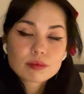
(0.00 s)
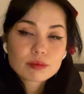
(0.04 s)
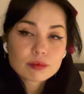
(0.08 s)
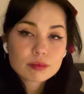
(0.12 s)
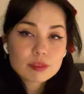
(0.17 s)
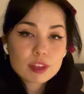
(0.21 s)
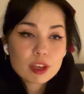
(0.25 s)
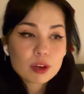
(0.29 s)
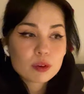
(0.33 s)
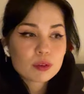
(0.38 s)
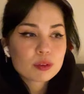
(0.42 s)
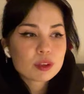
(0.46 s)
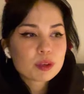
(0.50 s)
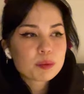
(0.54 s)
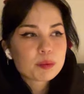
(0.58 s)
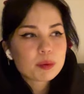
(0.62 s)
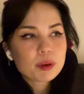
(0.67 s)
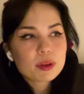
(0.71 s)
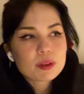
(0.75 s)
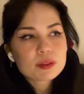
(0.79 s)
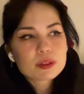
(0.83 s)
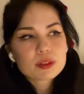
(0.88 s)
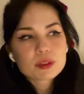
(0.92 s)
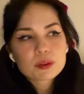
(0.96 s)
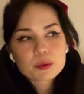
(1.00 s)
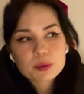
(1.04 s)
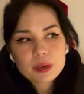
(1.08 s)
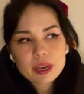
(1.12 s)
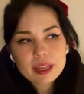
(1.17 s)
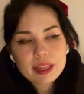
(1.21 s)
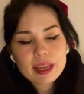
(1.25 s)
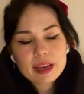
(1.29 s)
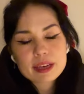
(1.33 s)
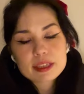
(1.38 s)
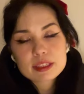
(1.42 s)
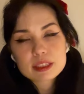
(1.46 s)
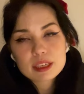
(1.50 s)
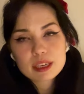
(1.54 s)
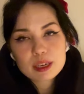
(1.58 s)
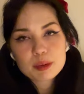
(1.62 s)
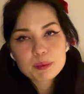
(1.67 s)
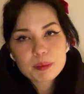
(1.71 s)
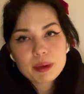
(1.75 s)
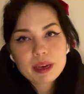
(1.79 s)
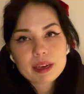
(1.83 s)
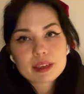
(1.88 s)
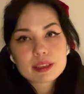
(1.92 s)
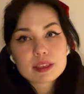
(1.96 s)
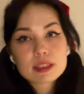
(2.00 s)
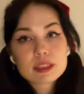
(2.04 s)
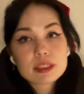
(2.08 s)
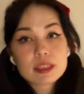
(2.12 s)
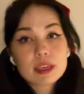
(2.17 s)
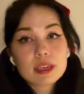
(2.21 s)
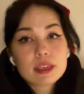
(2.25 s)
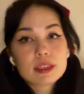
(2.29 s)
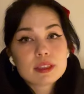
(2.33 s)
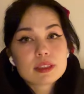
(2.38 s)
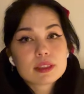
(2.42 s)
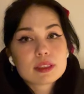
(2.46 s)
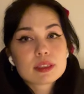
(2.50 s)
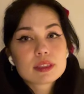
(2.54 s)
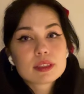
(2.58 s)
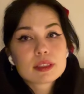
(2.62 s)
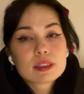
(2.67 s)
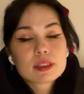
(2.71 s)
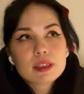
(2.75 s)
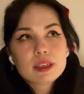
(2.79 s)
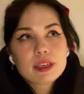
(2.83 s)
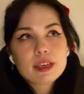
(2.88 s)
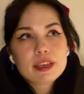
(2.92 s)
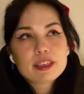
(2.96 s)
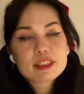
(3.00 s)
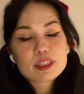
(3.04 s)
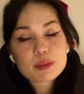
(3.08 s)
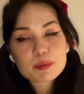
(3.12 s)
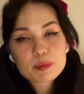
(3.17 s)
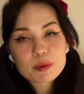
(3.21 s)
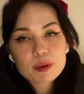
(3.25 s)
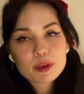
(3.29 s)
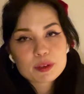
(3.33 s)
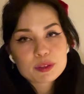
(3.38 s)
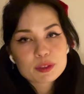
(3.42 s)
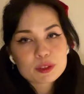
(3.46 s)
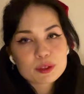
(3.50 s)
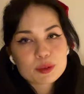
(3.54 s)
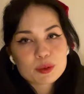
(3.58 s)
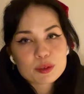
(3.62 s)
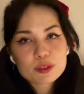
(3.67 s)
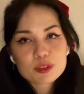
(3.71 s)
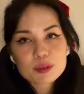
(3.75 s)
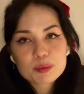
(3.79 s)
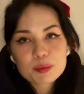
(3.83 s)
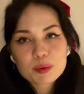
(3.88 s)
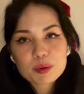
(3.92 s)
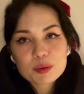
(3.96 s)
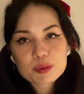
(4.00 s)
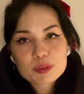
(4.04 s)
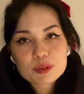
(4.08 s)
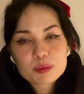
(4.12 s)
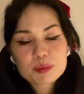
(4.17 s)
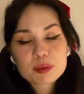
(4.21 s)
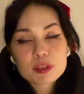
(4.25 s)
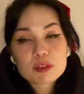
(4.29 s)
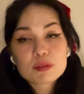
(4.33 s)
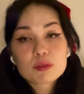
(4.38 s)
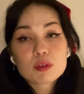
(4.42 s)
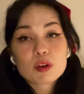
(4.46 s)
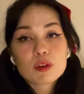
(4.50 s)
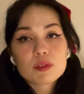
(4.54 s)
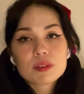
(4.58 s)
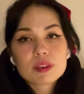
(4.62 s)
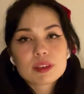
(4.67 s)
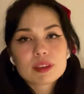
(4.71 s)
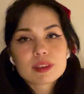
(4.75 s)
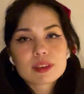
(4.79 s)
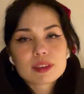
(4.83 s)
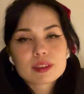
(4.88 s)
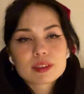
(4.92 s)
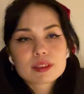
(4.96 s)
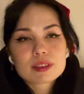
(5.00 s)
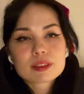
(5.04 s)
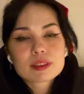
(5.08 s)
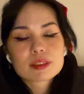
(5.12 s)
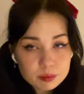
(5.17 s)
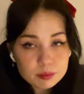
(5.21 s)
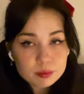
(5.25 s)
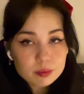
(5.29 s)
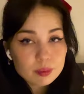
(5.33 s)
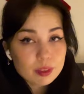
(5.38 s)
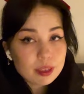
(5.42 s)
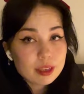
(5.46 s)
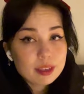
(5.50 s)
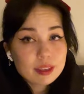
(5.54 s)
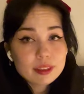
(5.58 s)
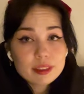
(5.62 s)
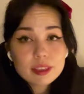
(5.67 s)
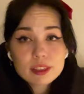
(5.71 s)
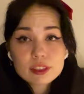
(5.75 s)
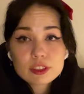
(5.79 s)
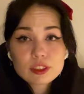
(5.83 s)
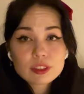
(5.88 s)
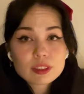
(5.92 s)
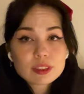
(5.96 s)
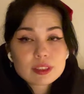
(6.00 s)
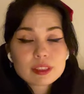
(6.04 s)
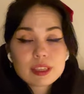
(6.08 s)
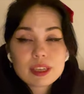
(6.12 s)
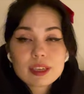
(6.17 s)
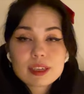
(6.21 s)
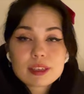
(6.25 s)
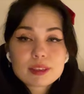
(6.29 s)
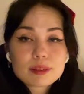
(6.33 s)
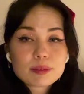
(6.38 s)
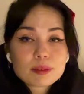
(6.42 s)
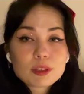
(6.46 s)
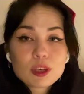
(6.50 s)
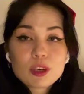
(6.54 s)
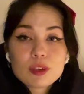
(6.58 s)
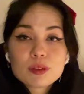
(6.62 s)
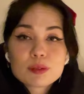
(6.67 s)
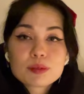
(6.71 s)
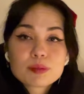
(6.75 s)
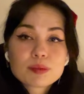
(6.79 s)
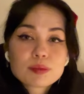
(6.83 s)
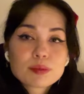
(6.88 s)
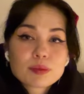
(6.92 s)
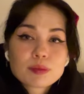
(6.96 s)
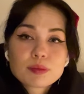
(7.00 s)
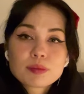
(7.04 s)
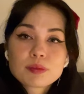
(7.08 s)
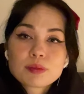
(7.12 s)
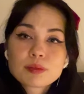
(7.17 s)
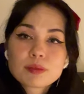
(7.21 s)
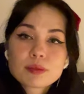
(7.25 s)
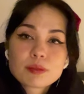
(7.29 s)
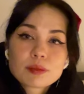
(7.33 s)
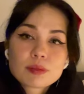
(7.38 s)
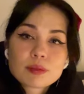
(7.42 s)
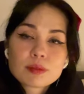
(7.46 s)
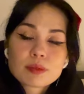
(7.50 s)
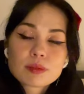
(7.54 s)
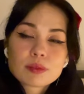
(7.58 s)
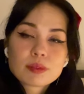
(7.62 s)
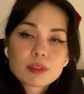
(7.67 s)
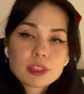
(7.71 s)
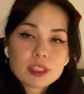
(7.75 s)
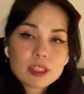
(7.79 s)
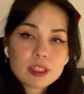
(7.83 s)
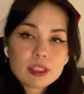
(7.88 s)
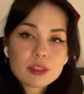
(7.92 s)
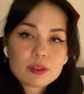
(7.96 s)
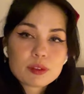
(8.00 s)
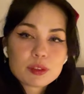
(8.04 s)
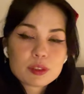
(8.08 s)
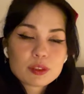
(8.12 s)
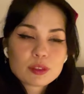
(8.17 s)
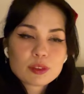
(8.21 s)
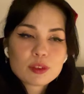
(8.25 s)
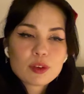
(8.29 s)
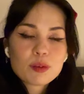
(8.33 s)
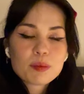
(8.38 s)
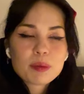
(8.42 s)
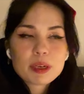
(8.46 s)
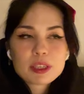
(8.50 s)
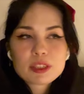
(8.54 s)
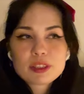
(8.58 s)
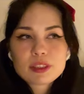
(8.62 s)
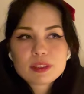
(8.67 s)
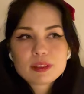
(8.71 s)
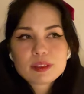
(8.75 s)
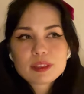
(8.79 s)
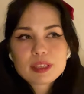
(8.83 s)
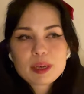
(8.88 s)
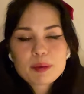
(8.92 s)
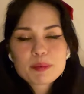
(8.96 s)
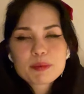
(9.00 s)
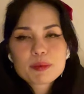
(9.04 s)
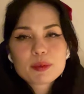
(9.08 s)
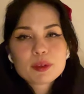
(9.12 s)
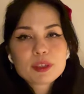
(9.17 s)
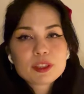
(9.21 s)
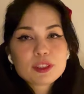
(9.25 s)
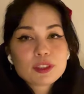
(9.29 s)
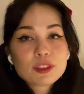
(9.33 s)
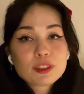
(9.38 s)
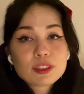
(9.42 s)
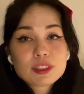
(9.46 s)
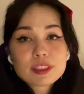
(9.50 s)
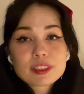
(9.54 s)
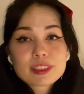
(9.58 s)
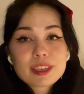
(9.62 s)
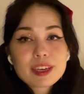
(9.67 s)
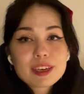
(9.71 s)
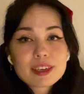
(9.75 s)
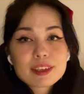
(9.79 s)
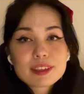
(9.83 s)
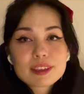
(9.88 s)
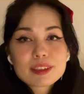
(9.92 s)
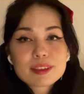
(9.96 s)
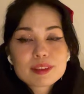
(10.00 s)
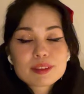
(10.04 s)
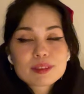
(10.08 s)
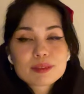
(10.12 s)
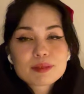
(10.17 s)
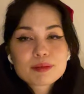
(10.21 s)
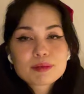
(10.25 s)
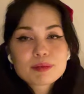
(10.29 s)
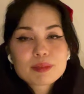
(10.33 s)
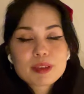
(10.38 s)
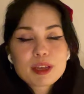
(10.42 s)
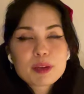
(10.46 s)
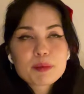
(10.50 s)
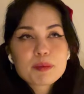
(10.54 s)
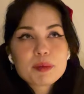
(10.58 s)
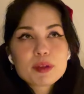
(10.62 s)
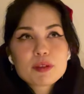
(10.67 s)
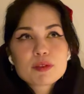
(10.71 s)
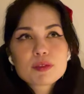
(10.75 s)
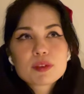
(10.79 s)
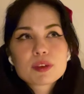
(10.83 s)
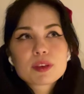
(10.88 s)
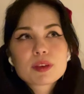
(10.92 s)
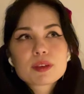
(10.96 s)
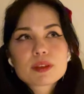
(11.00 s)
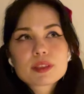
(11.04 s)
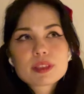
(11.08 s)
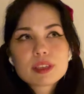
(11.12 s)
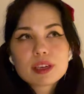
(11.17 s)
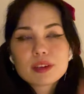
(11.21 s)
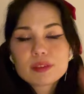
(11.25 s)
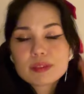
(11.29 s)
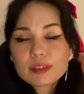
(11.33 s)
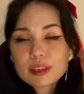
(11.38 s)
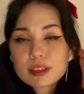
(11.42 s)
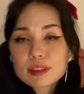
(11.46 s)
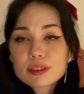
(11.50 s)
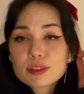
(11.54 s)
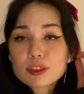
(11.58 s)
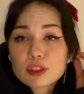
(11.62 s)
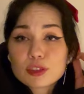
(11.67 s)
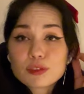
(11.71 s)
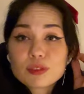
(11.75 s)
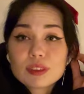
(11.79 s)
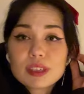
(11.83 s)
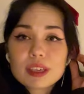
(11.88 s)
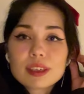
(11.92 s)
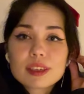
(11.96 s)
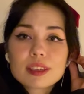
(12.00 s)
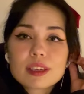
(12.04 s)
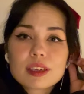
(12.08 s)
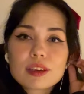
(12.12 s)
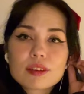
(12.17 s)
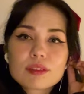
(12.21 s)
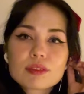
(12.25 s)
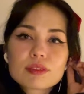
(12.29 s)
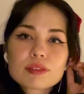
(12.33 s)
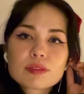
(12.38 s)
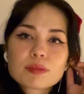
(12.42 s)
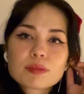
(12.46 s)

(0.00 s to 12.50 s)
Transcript: the only person who can actually make the change is the person who's supposed to be involved in this. And then you just let it go. There is so much. At some point, you just gotta admit for yourself that you've done enough.